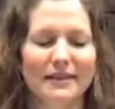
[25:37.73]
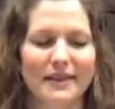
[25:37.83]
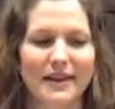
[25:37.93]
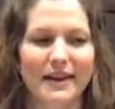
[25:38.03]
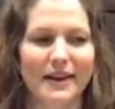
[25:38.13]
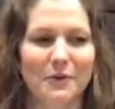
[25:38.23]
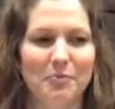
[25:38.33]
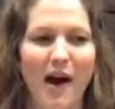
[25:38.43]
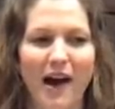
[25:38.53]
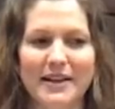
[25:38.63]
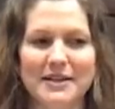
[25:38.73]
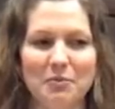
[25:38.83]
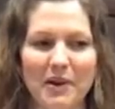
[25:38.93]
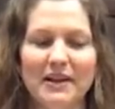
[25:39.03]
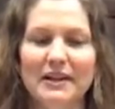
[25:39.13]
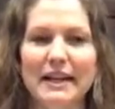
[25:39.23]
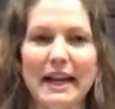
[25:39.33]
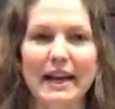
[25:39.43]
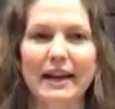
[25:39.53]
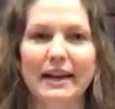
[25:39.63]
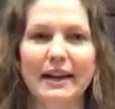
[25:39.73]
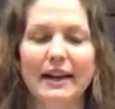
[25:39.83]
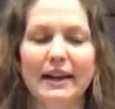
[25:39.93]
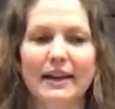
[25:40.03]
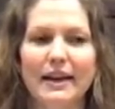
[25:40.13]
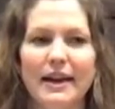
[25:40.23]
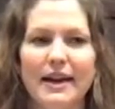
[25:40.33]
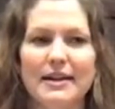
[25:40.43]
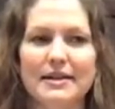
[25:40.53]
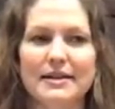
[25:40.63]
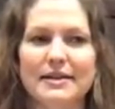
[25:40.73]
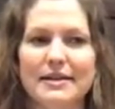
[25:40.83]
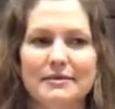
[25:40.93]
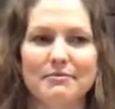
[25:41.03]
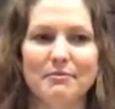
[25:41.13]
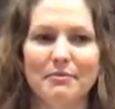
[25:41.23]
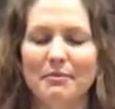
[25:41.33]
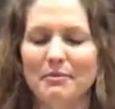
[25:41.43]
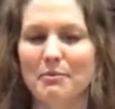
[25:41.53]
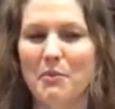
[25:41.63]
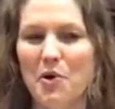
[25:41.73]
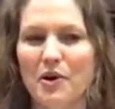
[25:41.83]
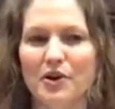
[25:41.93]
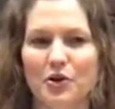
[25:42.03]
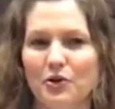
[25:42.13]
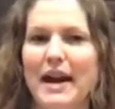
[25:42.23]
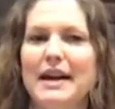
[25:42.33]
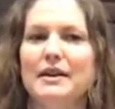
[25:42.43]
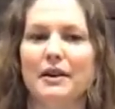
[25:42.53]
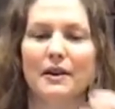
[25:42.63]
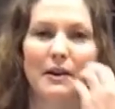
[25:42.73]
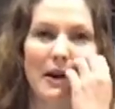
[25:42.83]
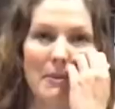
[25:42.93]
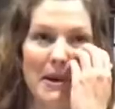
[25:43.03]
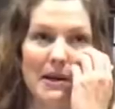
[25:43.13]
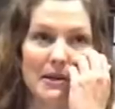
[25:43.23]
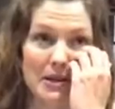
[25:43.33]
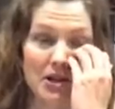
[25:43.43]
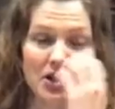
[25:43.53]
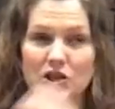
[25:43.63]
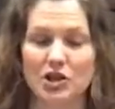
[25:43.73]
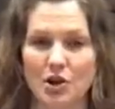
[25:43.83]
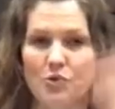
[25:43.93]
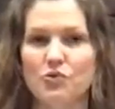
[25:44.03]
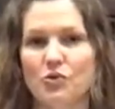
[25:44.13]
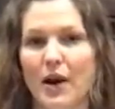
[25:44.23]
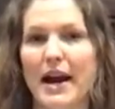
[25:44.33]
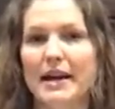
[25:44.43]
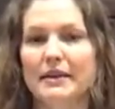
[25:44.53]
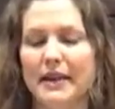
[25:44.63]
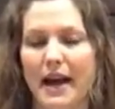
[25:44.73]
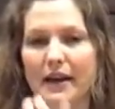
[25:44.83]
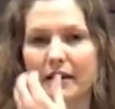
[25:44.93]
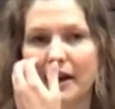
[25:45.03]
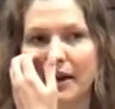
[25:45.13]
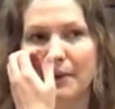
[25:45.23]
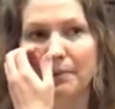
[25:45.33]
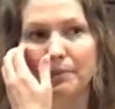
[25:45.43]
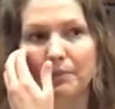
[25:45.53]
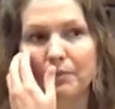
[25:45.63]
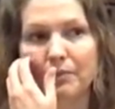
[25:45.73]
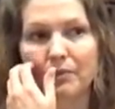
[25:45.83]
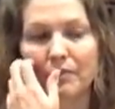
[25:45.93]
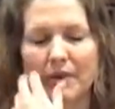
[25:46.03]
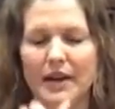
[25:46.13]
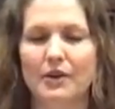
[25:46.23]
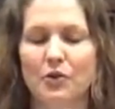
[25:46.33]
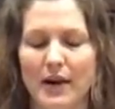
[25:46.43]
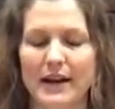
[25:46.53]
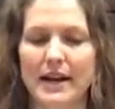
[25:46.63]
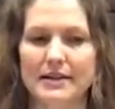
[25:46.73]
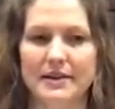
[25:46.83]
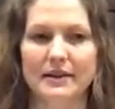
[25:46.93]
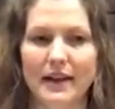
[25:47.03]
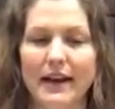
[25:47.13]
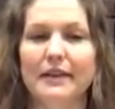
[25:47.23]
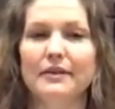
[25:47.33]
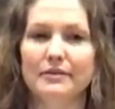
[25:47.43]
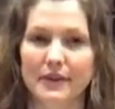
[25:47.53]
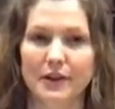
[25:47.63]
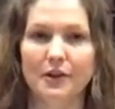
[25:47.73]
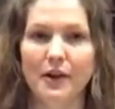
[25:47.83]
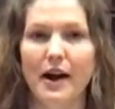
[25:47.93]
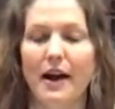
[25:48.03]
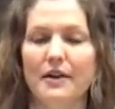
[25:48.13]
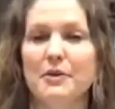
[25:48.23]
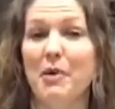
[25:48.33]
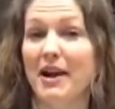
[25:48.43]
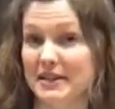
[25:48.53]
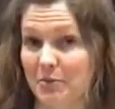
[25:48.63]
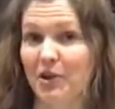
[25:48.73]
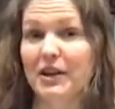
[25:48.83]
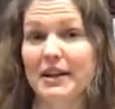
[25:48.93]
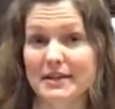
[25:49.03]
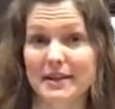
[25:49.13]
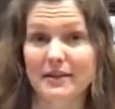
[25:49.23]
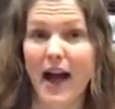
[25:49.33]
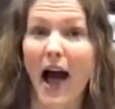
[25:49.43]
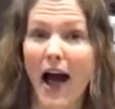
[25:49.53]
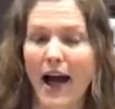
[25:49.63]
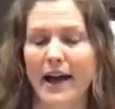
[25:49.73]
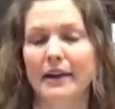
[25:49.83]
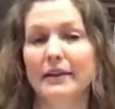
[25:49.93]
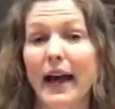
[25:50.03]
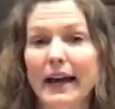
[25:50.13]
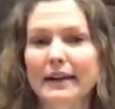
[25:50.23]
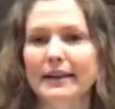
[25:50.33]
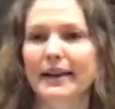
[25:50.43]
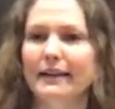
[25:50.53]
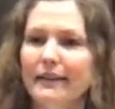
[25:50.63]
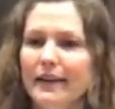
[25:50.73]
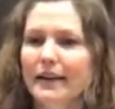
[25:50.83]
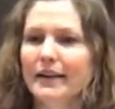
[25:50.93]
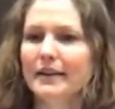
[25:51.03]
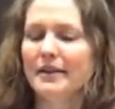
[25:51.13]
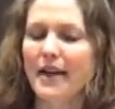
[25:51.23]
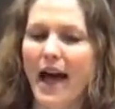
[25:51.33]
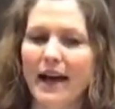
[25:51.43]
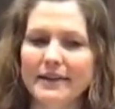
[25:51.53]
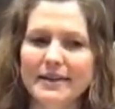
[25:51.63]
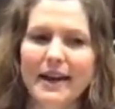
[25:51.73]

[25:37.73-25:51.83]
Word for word: the possibility is more greater. I mean, it's just so great that, great as in, like, the possibility is high, likely, that